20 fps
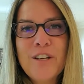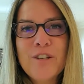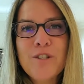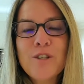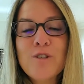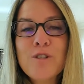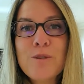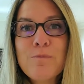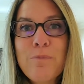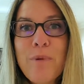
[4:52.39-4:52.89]

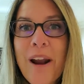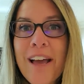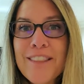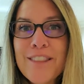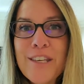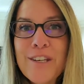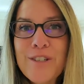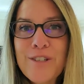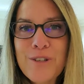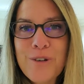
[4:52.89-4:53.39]
So
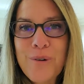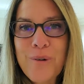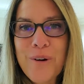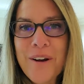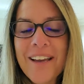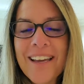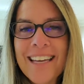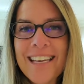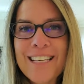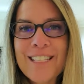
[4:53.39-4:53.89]
spread the
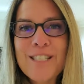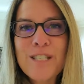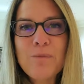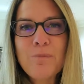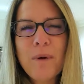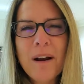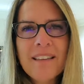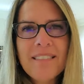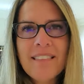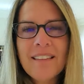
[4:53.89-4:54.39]
joy,
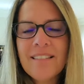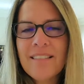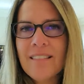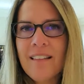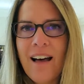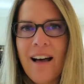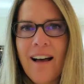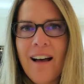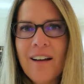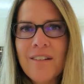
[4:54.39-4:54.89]
spread the
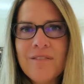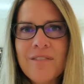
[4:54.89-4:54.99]
love.